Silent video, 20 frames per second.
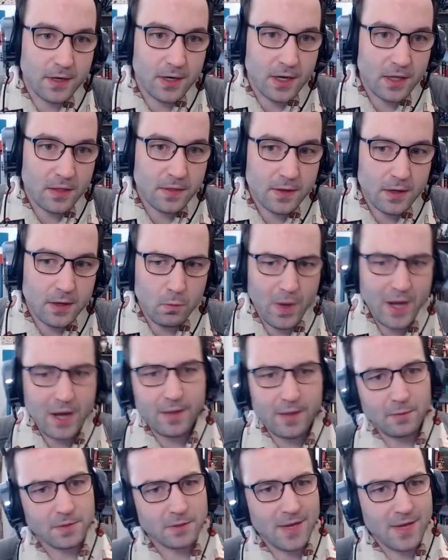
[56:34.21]
And I thought, wow,
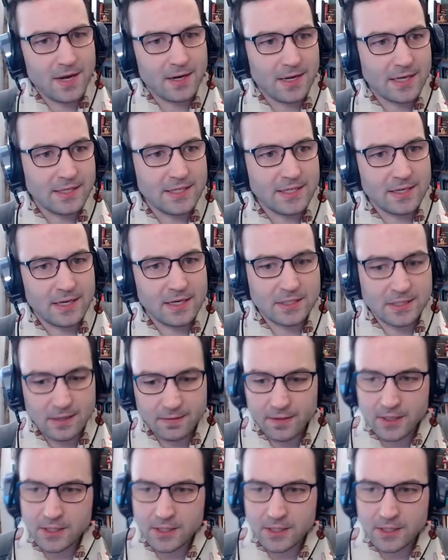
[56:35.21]
that was made in 1997.